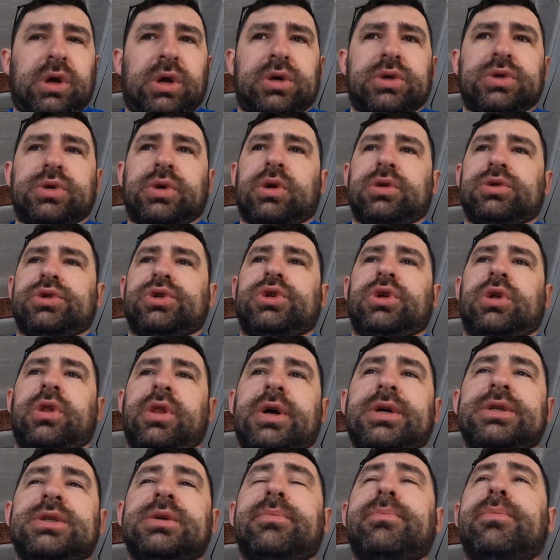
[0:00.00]
so I just thought
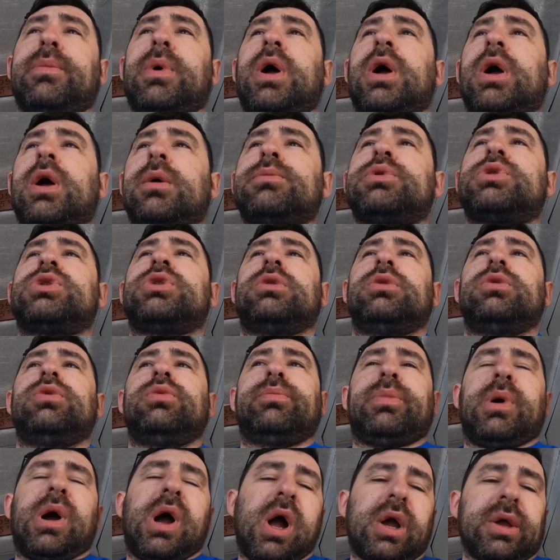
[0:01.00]
that's an
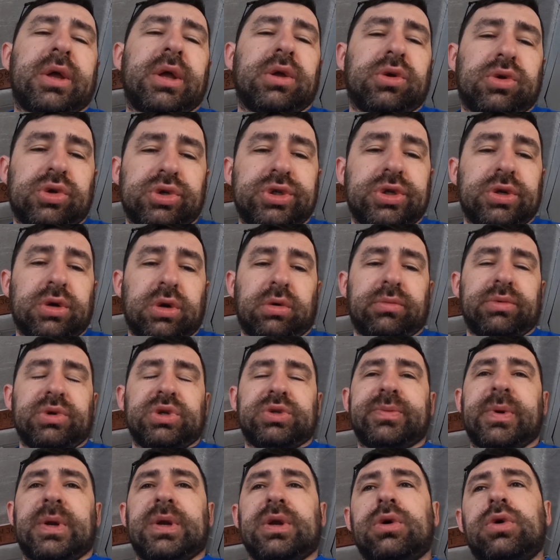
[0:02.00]
absolute bargain, because you normally
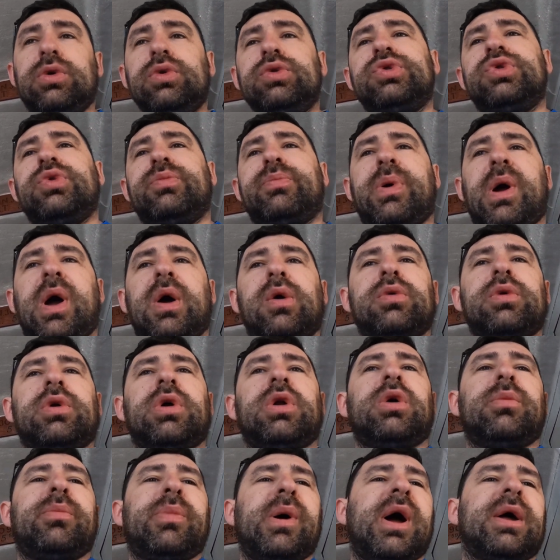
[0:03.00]
spend one hundred pounds
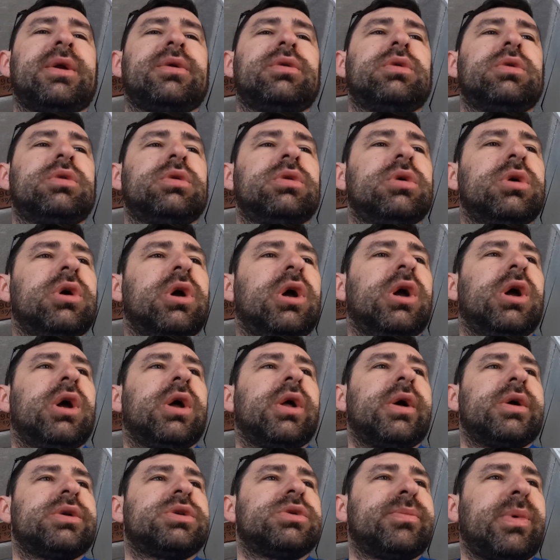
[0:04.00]
on a panel
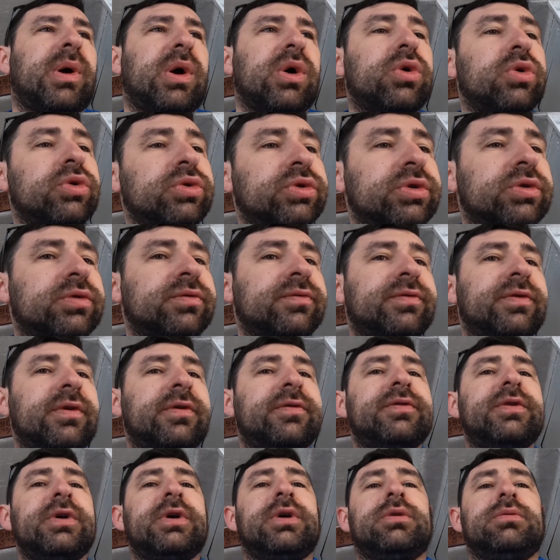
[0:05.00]
that's about one hundred
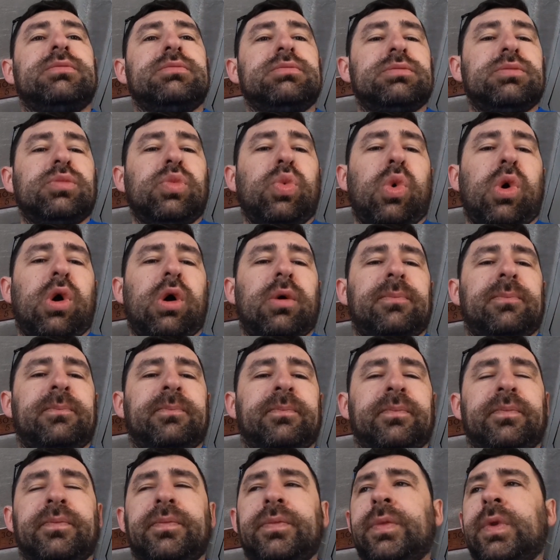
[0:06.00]
fifty watt.
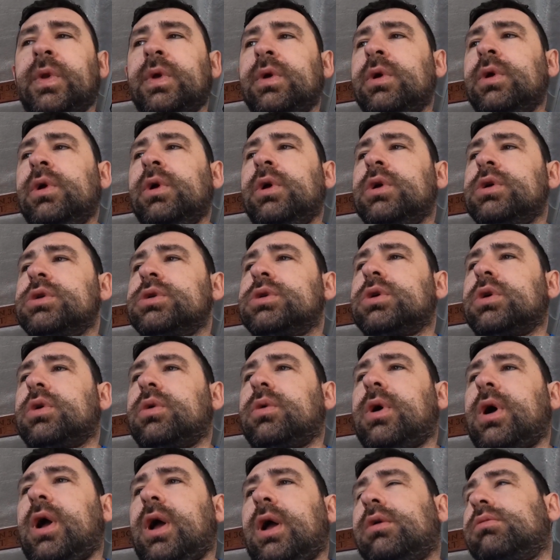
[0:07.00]

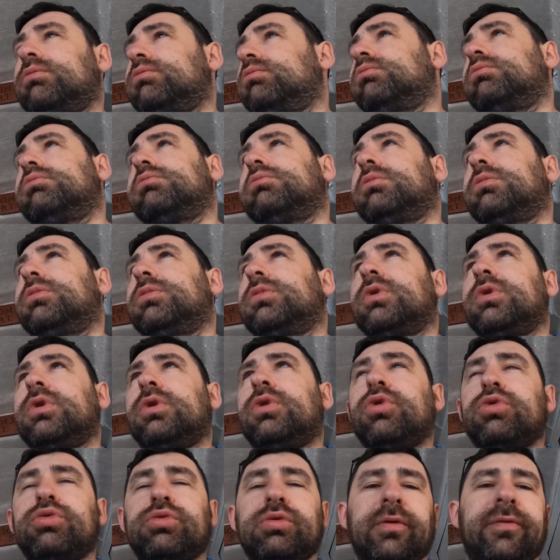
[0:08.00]
So I
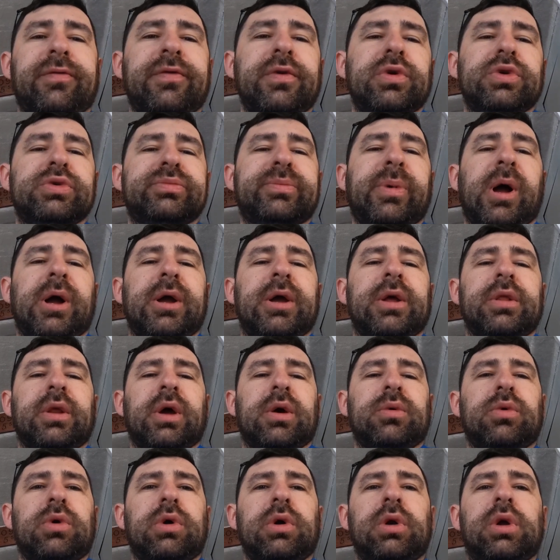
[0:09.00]
couldn't refuse buying
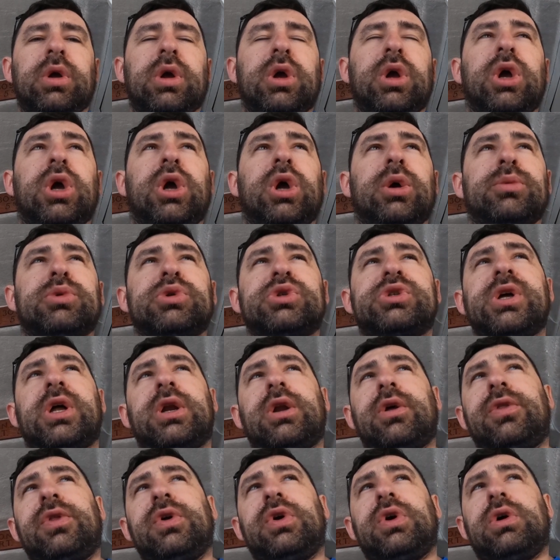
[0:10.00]
that one. Plus then
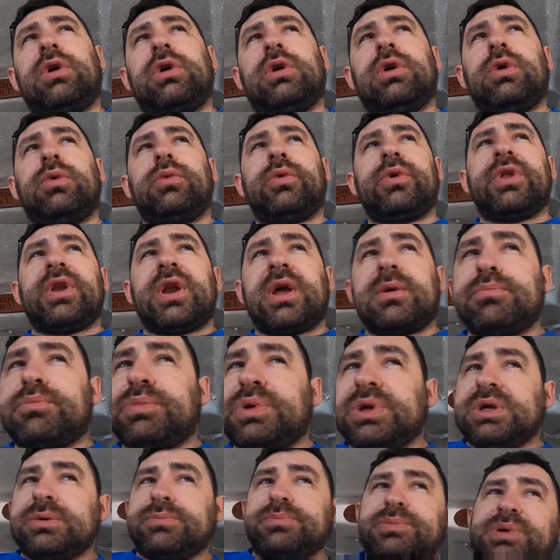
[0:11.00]
I thought, with an M P